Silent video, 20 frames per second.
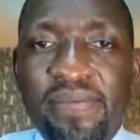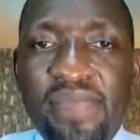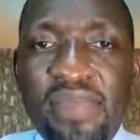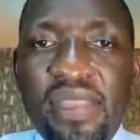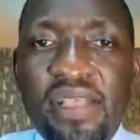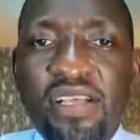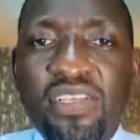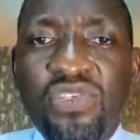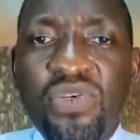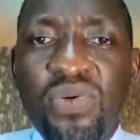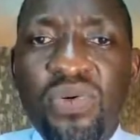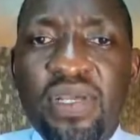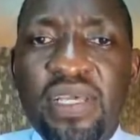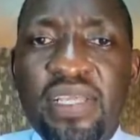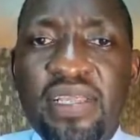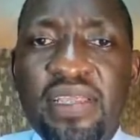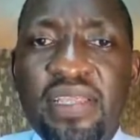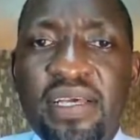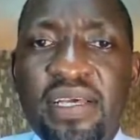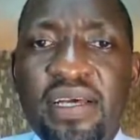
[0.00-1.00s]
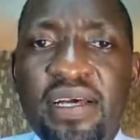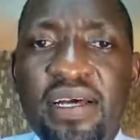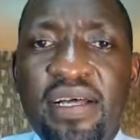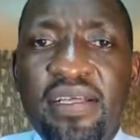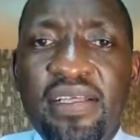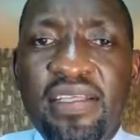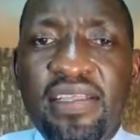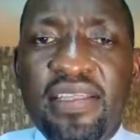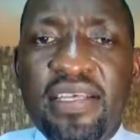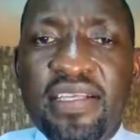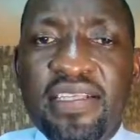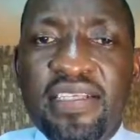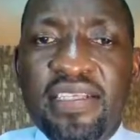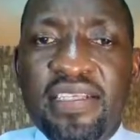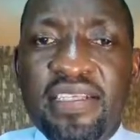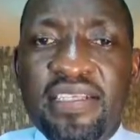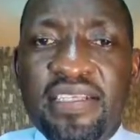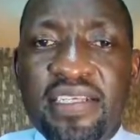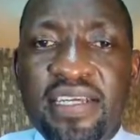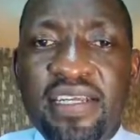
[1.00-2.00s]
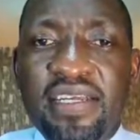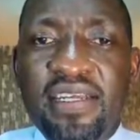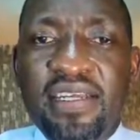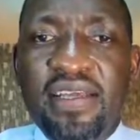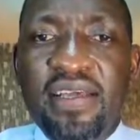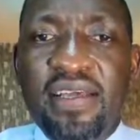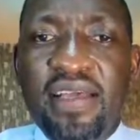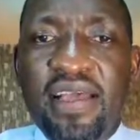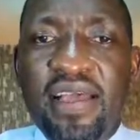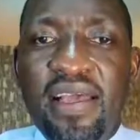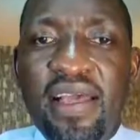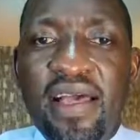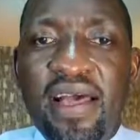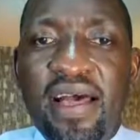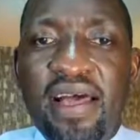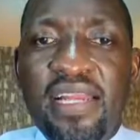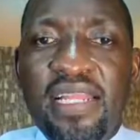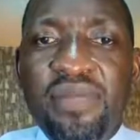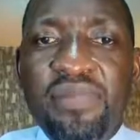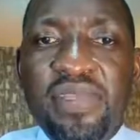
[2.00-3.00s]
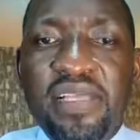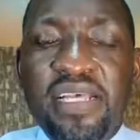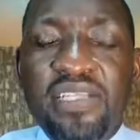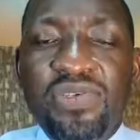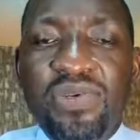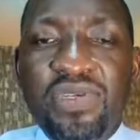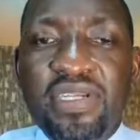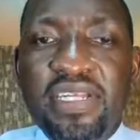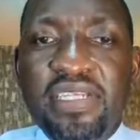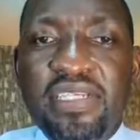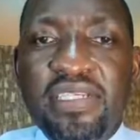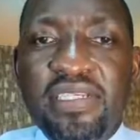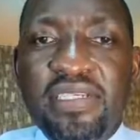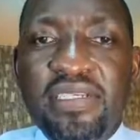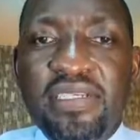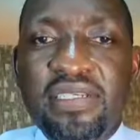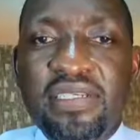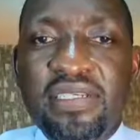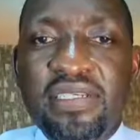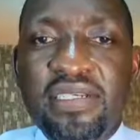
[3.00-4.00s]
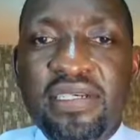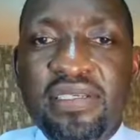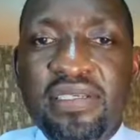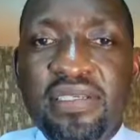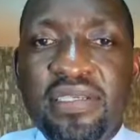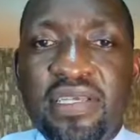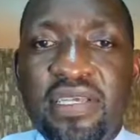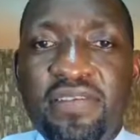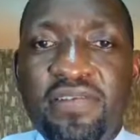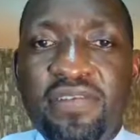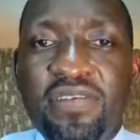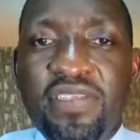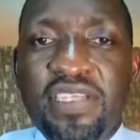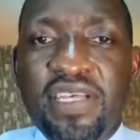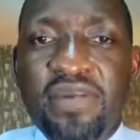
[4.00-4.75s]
So in this CT scan, let me just give you some